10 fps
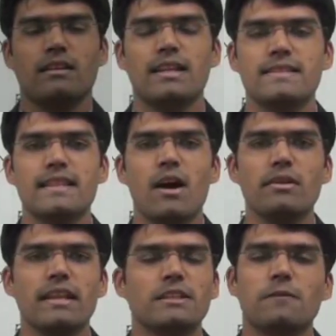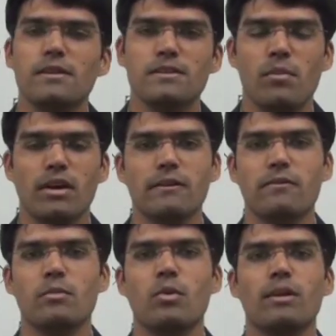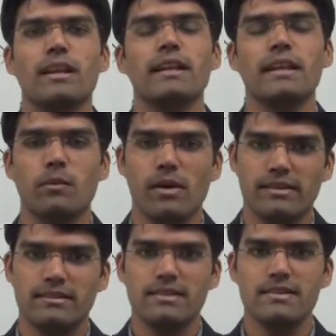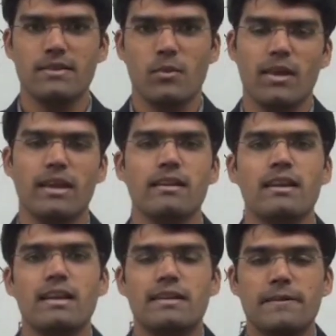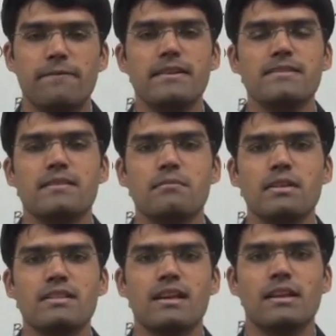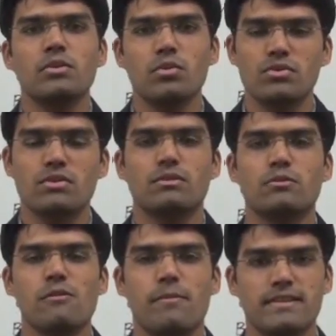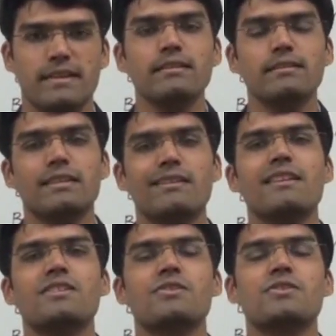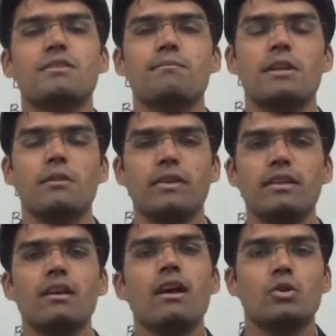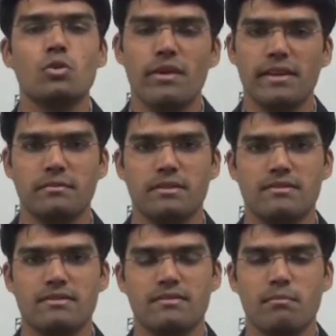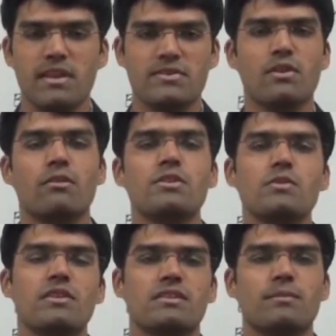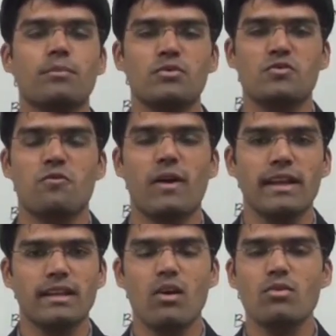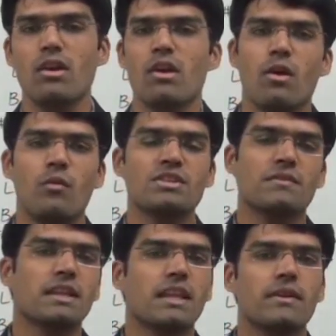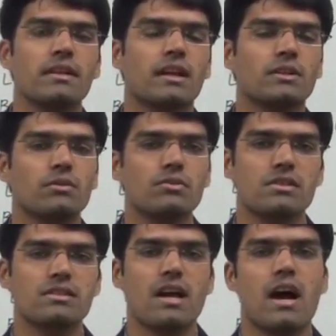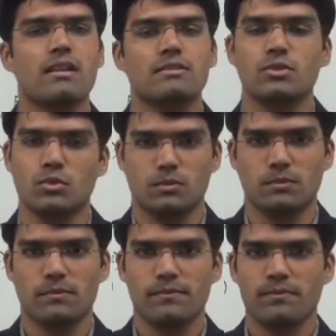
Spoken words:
Let us now take the first model from coded inequalities, where different symbols are used to represent the relationship between two variables, based on which we are supposed to find out which of the given conclusions are true.